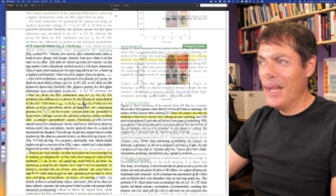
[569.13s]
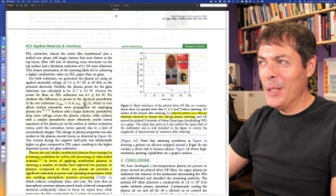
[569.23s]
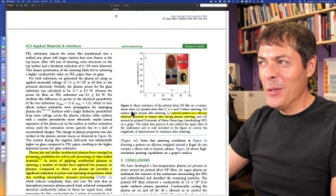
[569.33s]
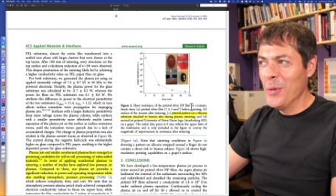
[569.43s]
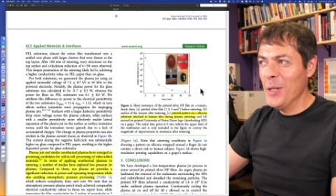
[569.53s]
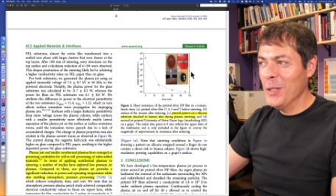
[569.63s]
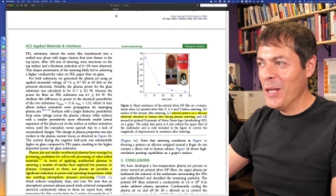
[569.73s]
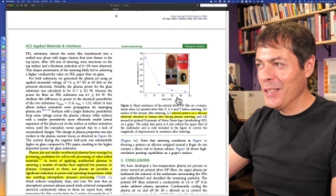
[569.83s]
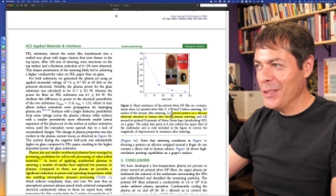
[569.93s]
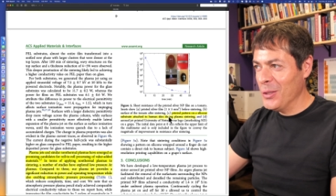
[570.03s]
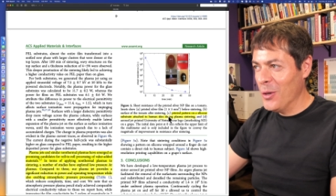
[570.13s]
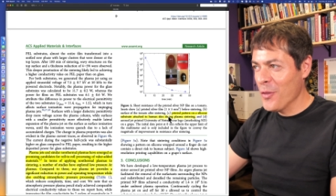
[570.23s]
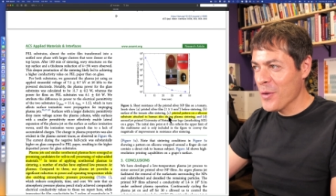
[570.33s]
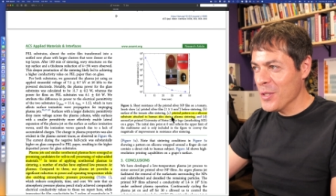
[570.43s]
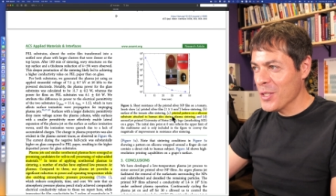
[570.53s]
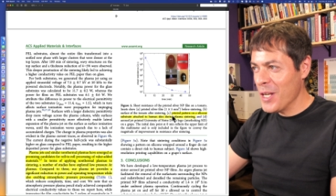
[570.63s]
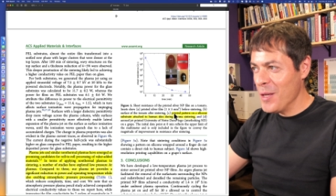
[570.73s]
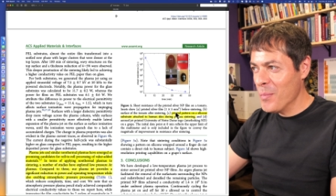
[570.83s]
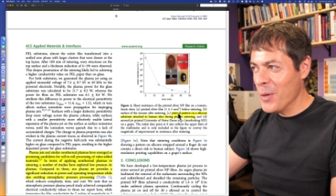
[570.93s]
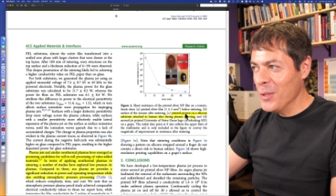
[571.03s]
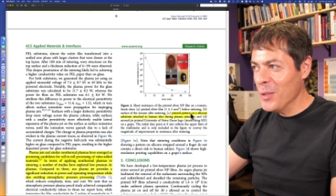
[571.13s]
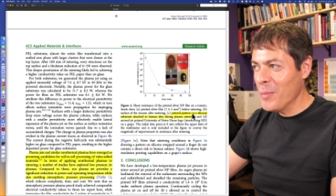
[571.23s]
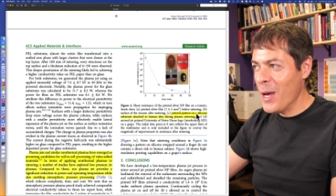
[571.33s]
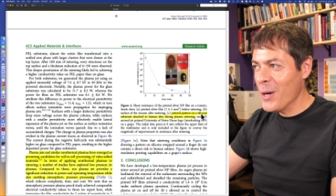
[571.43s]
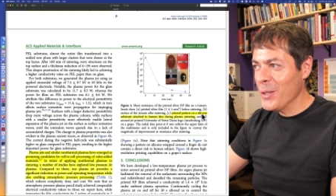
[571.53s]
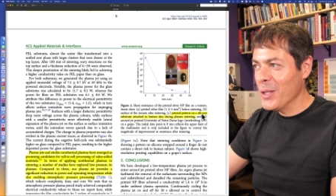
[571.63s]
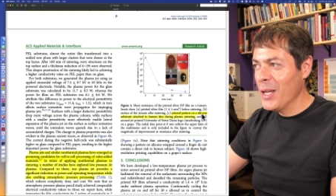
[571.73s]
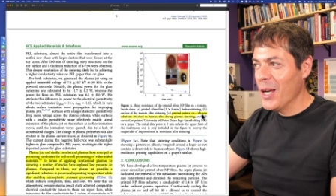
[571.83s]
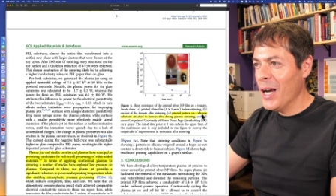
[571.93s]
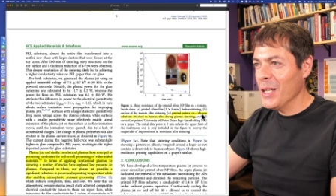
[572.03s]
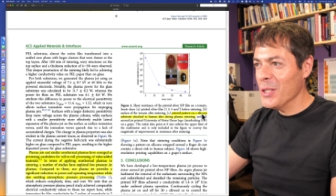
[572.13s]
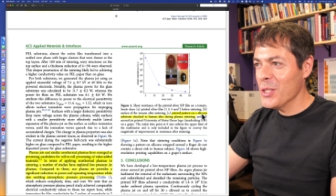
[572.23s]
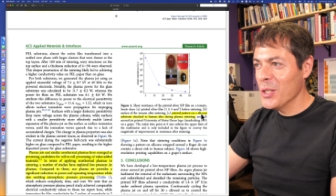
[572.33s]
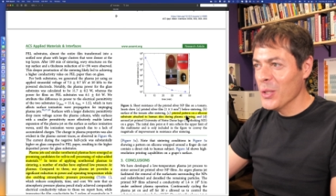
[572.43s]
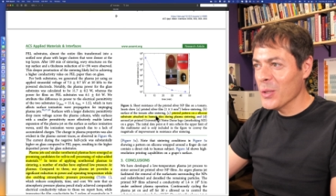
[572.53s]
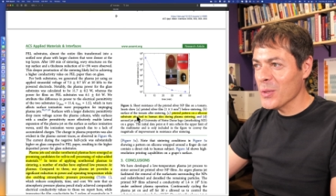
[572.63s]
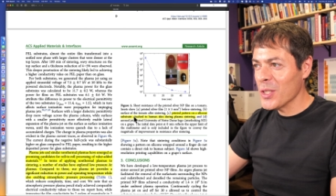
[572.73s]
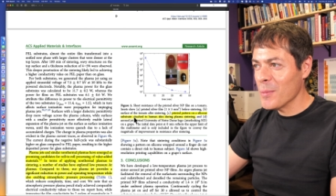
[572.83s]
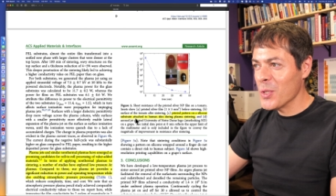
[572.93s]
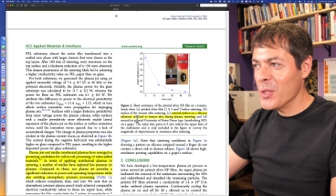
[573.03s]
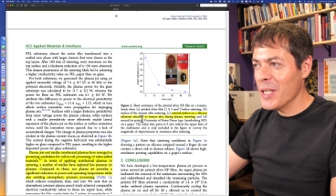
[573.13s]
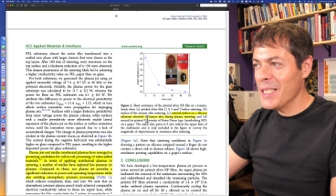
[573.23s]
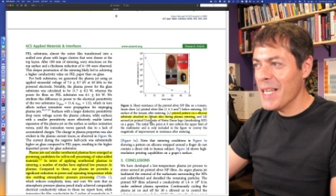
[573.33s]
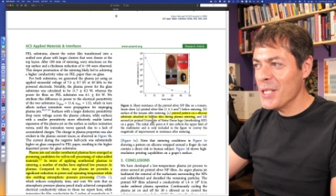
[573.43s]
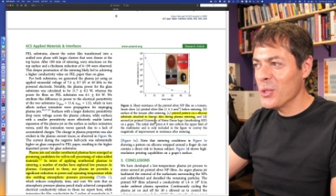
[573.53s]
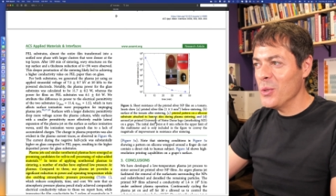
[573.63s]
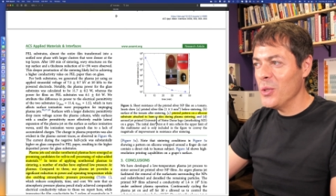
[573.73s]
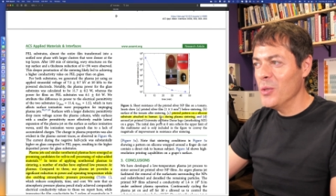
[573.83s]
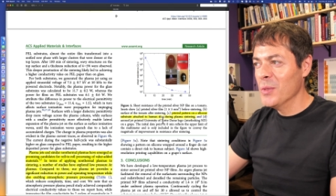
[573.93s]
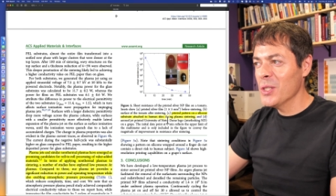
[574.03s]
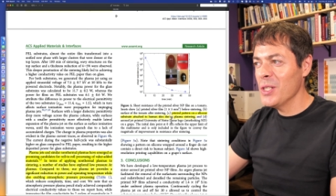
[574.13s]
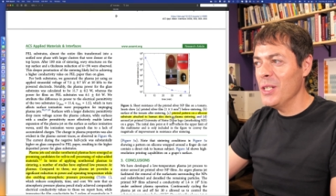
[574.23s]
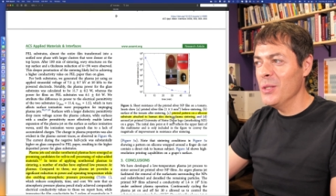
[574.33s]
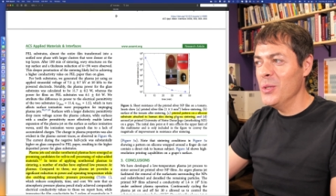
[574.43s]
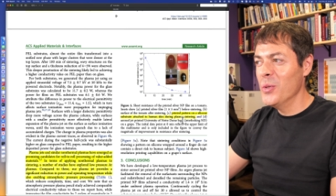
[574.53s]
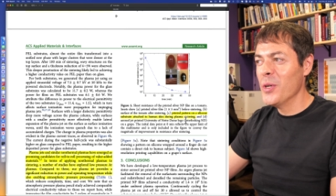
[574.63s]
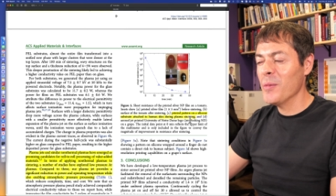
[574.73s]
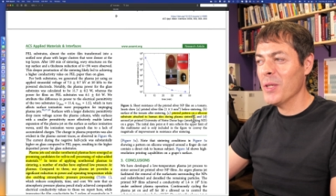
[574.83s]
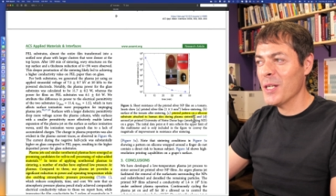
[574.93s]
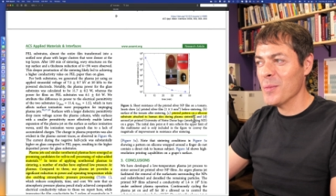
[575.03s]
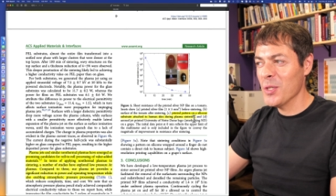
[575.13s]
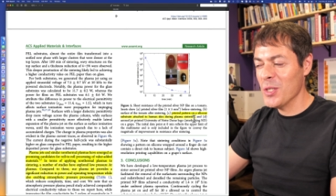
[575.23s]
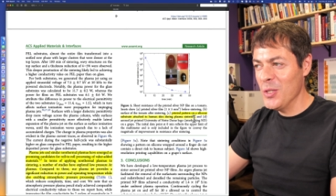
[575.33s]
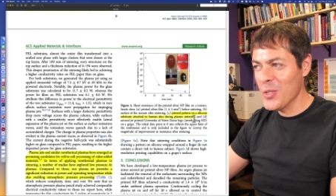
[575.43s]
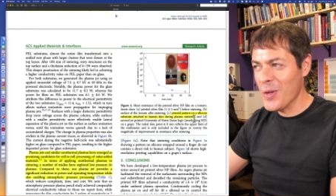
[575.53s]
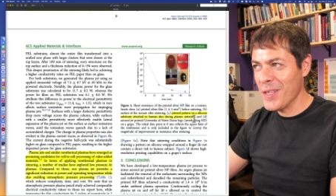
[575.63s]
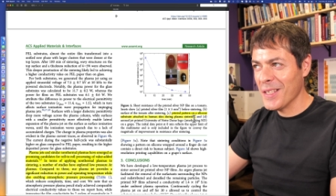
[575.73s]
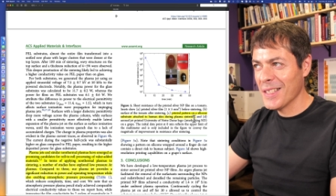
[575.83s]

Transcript: And I really like that authors say printed pattern and a silicon substrate attached to human skin during plasma sintering.